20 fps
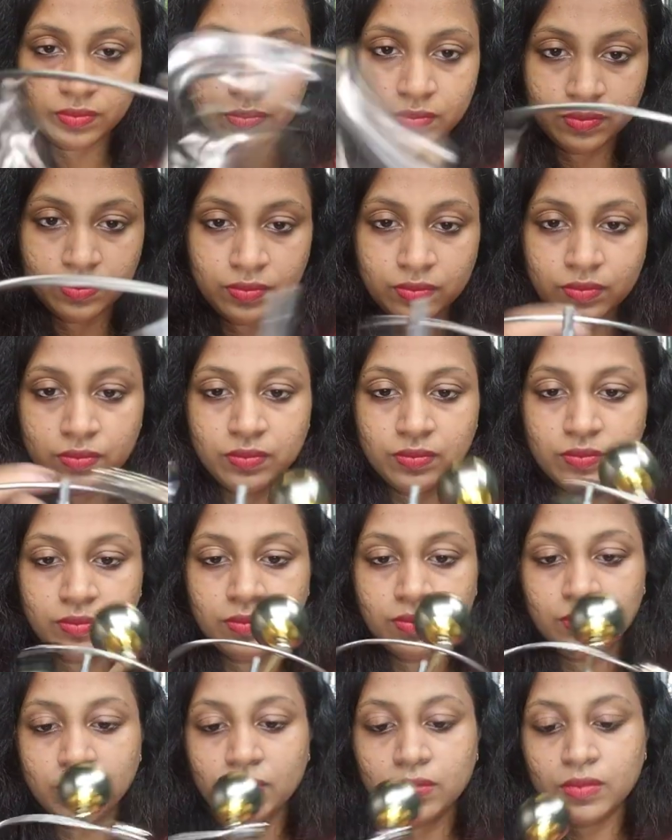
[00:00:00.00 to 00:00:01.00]

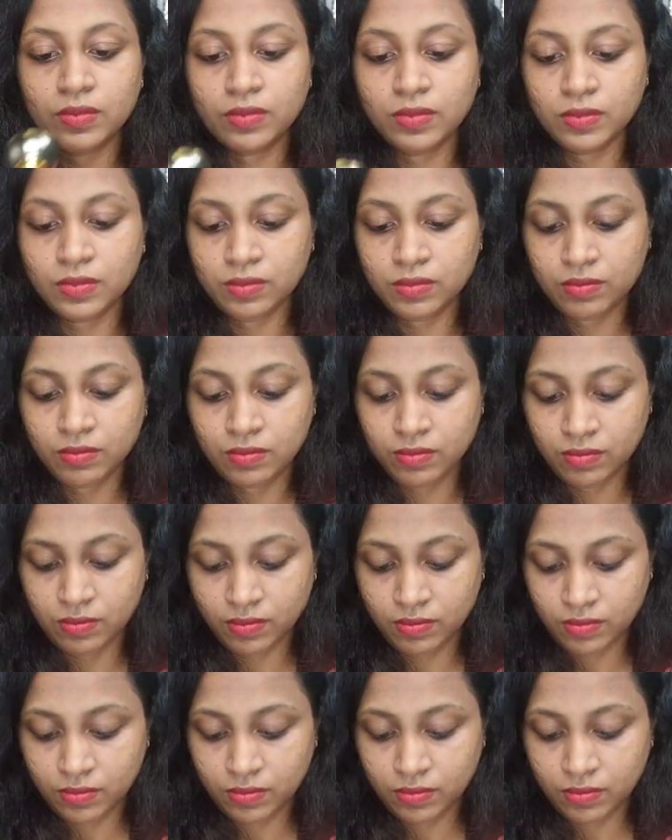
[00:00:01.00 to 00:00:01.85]
[no speech]